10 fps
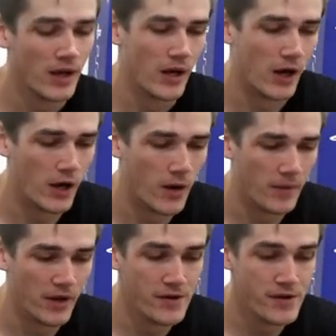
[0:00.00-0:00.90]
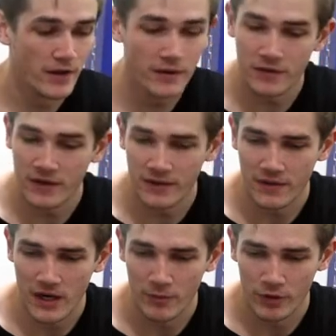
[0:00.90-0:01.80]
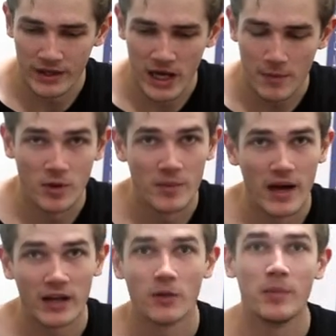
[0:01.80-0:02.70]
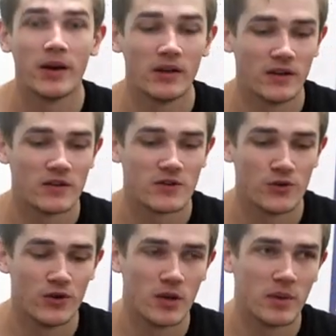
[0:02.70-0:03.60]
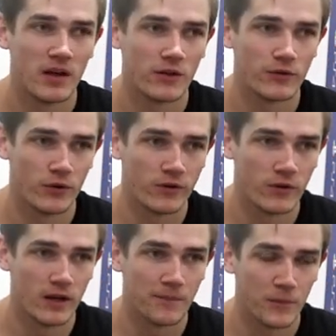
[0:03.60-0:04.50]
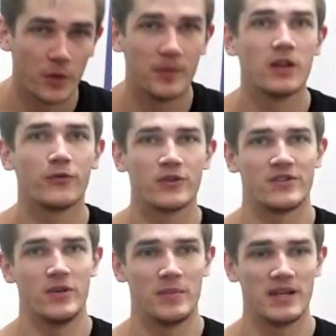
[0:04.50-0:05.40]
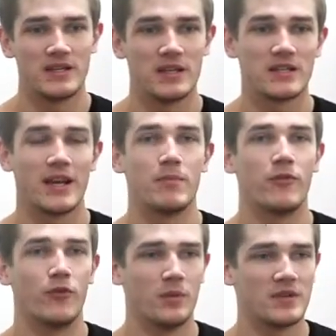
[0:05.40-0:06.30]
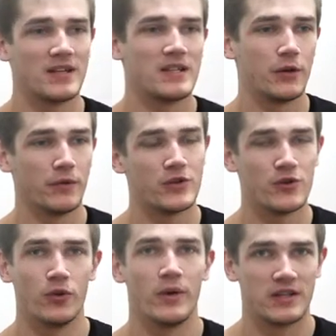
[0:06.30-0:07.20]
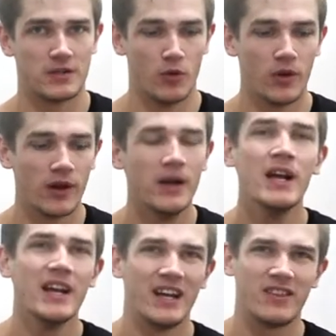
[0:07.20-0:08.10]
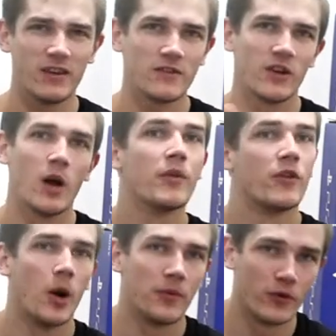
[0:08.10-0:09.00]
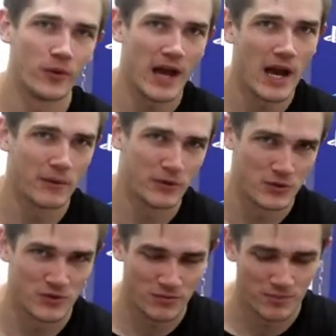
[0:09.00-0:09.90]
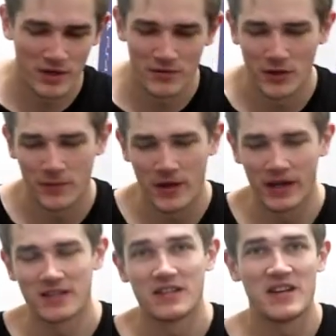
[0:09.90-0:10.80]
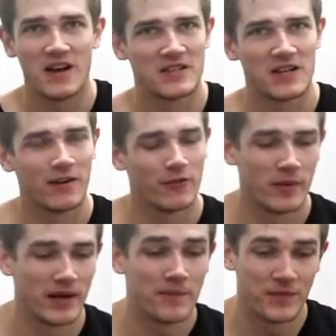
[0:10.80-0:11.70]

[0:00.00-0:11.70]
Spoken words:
Another thing that I'm really happy about, comparing this to the PS4 Slim, well, the PS4 Slim is the same performance as the original and smaller. It doesn't come with an optical out, which is a bit of a, I guess, a downside for me.